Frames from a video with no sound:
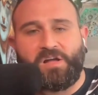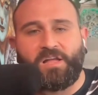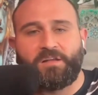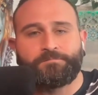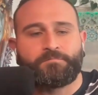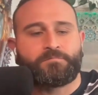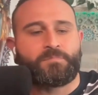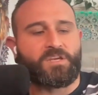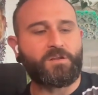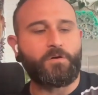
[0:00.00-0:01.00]
away
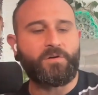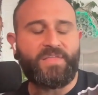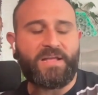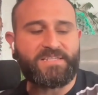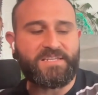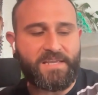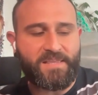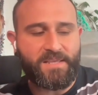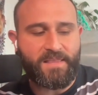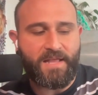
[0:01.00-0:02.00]
you know in that sense i
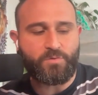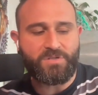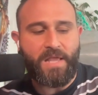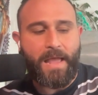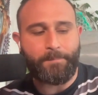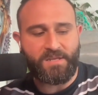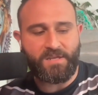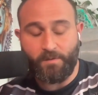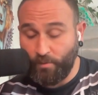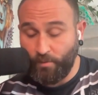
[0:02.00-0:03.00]
think that's what's
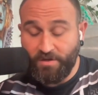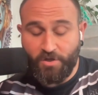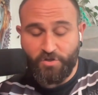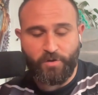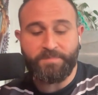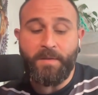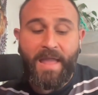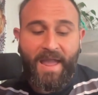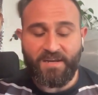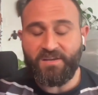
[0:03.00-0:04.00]
happening within our dreams
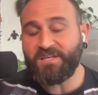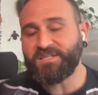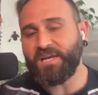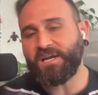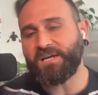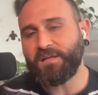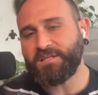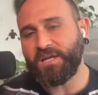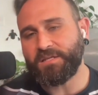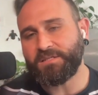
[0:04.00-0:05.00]
and in these psychedelic
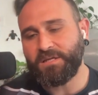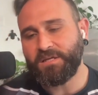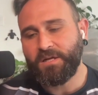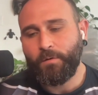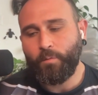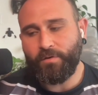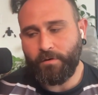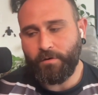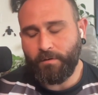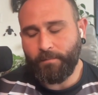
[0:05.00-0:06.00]
states
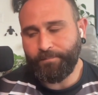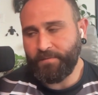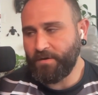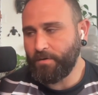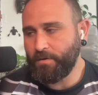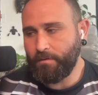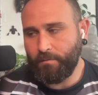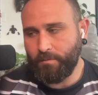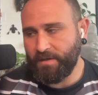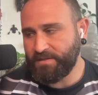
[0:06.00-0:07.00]
whether you
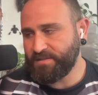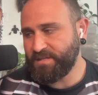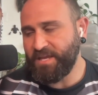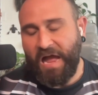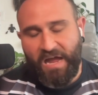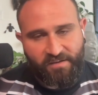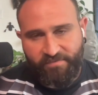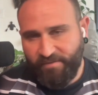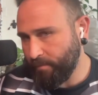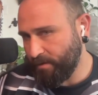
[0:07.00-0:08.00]
know it's the i
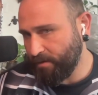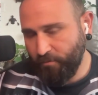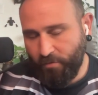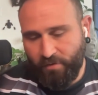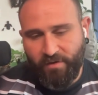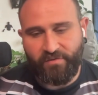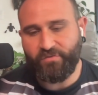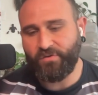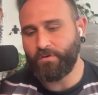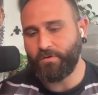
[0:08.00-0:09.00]
feminine
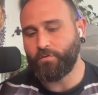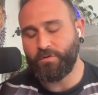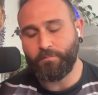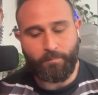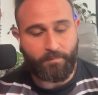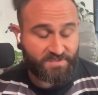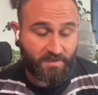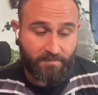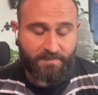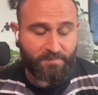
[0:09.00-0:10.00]
voice you know or the more
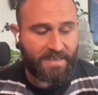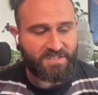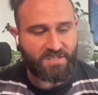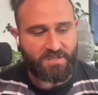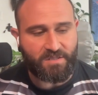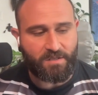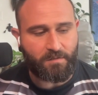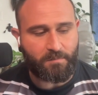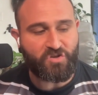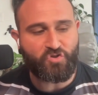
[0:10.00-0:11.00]
sometimes
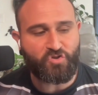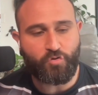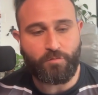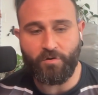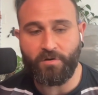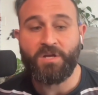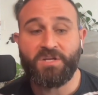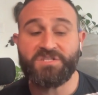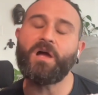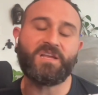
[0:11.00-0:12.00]
masculine mushroom or
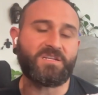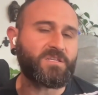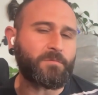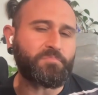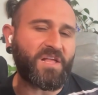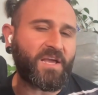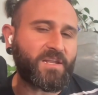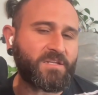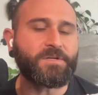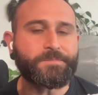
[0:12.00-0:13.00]
talking to the
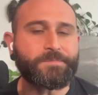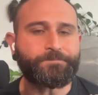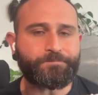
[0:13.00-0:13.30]
planet